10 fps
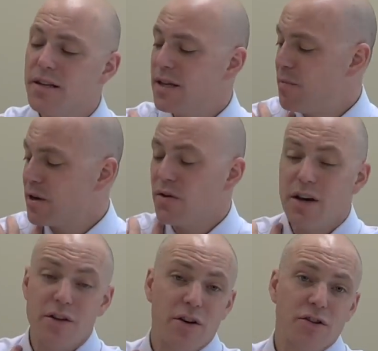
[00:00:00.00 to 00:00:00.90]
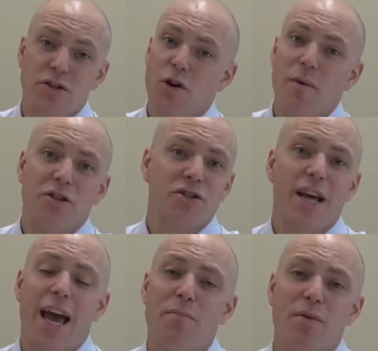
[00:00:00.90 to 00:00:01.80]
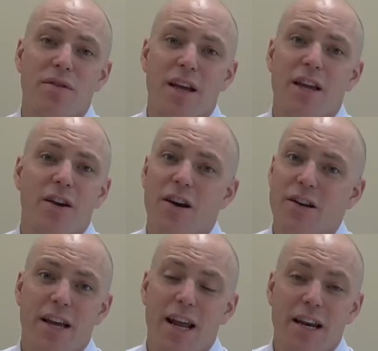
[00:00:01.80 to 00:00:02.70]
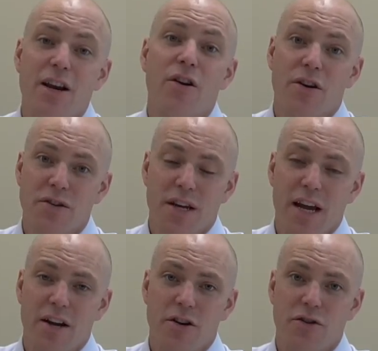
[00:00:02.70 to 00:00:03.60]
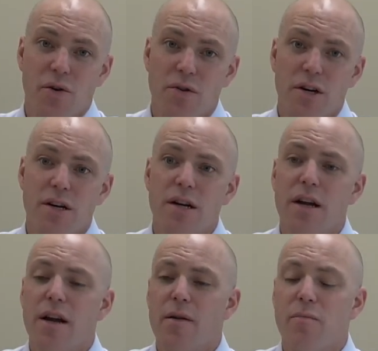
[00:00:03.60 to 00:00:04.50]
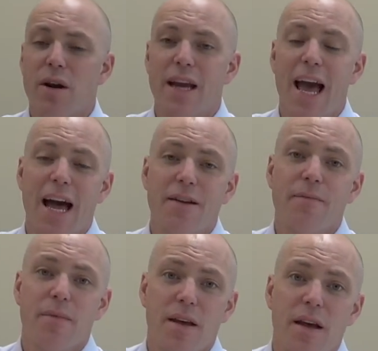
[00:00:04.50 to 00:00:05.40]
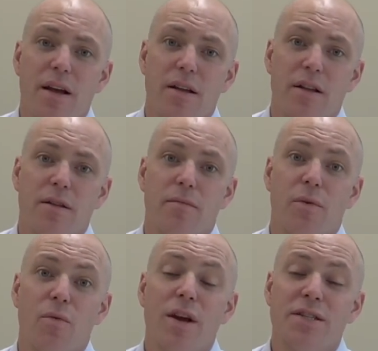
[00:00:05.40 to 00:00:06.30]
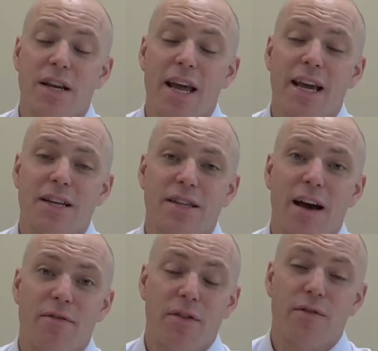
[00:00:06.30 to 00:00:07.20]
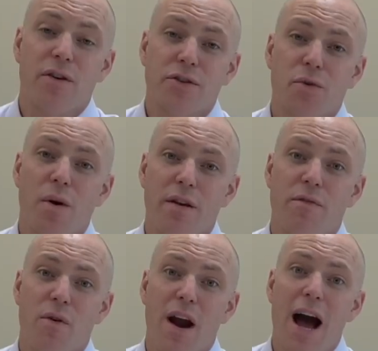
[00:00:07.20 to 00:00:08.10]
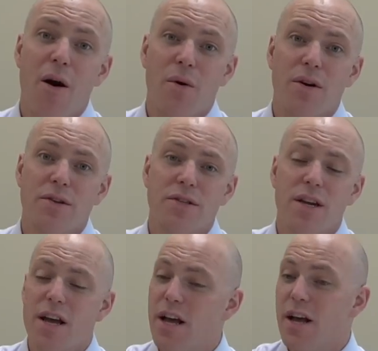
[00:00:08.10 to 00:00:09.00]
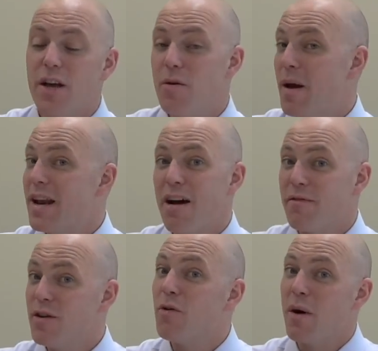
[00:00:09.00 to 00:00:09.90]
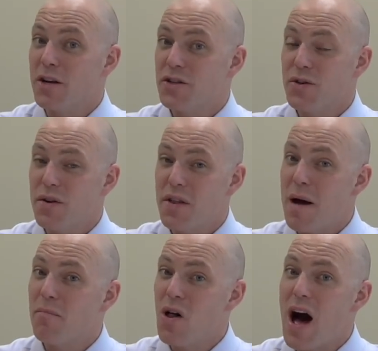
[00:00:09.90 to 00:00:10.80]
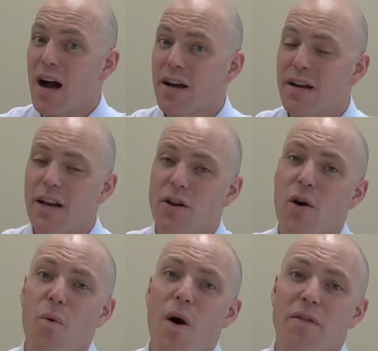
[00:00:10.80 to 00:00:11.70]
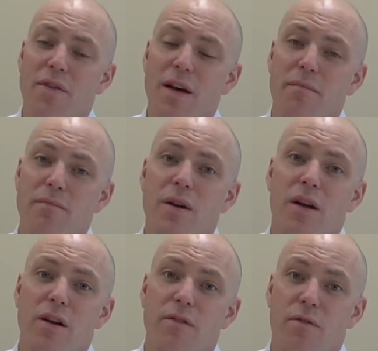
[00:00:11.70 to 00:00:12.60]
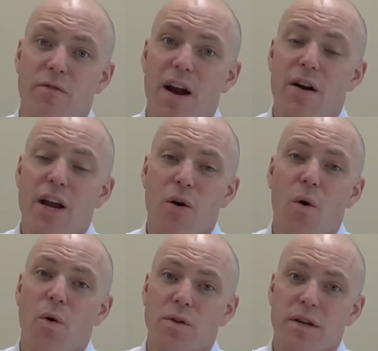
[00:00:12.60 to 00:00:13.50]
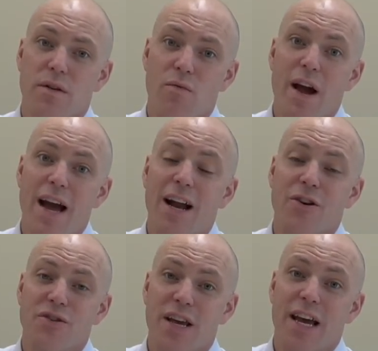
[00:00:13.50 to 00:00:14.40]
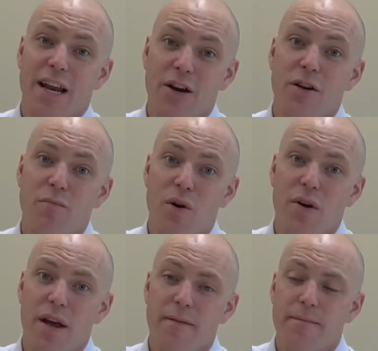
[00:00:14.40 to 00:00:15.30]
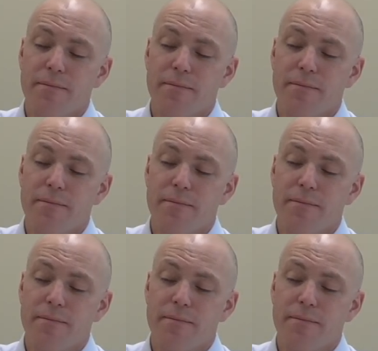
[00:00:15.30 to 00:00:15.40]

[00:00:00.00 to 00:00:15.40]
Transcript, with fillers: Typically, there's so much tape that you couldn't get it near your skin on your shoulder. But again, the reasoning is that for the first 24 hours, you may not feel much due to that block. You don't want that very cold right on your skin, it could burn it.